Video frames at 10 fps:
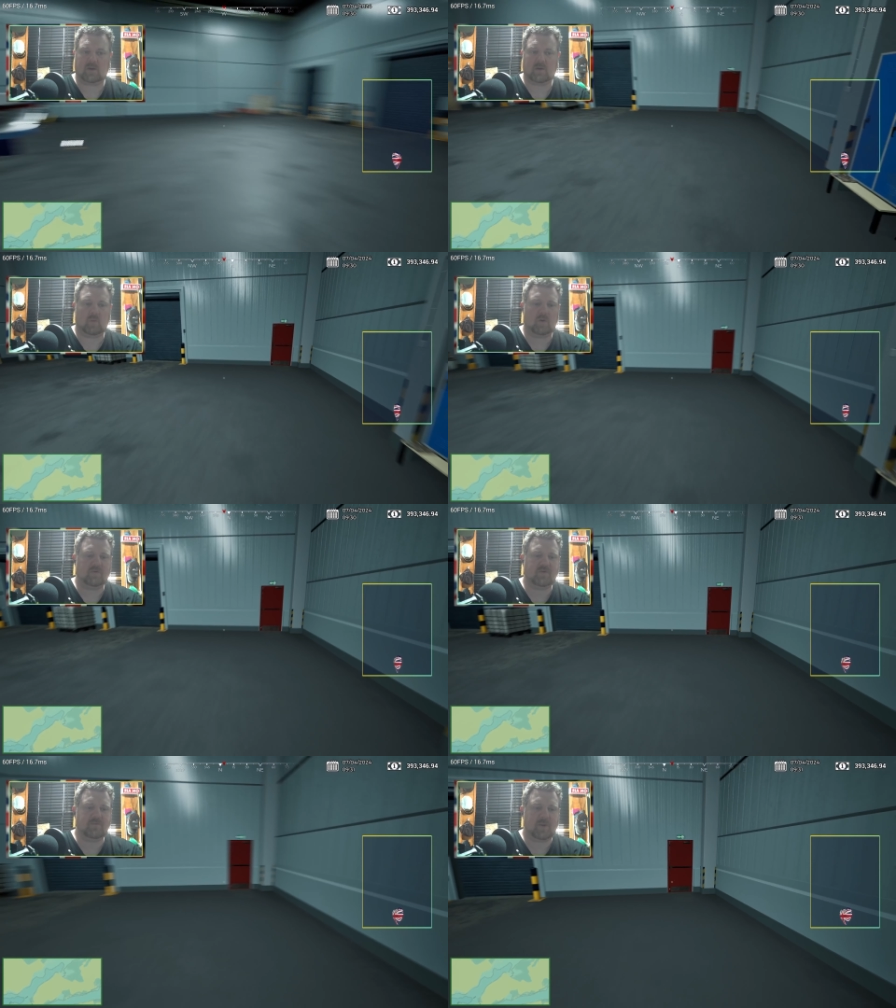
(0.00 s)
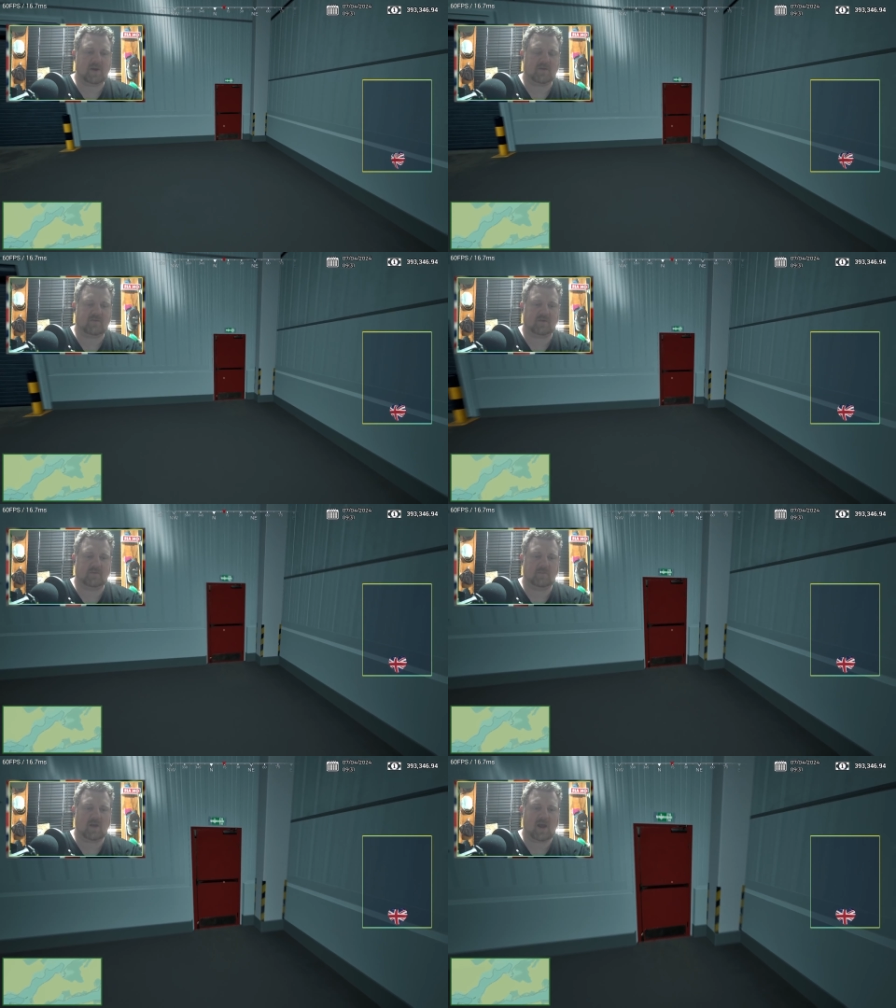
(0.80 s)
once you've picked
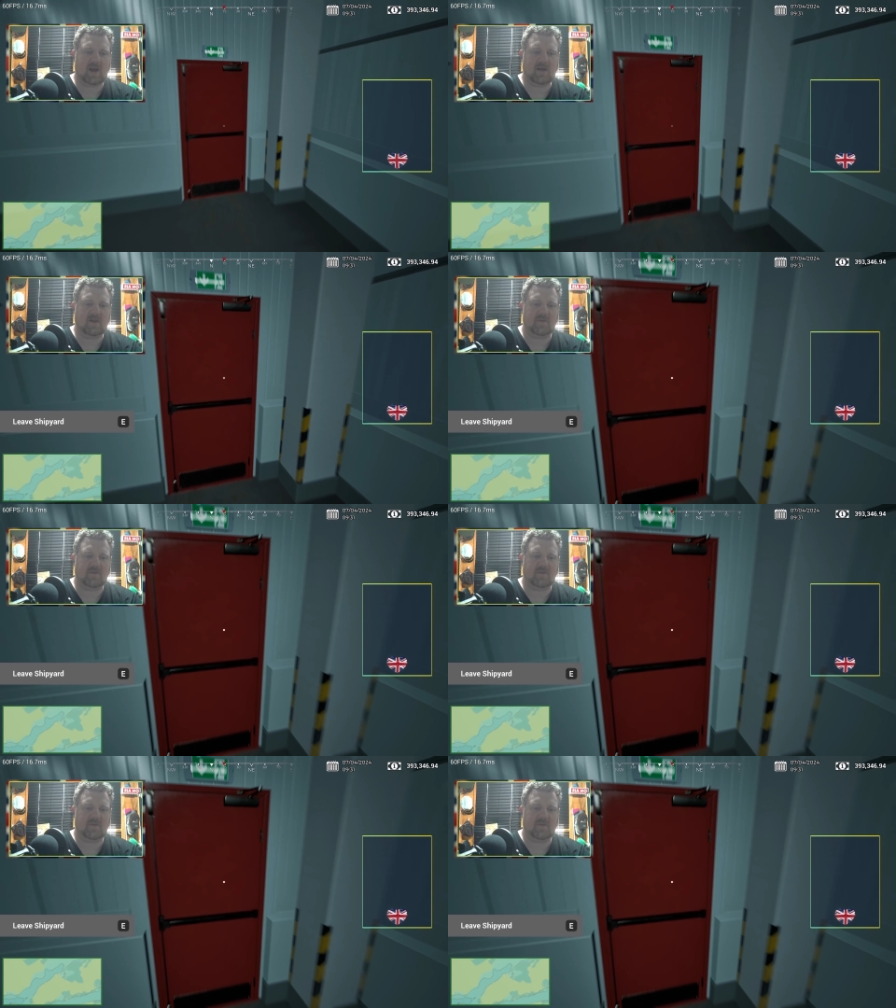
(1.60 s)
A, the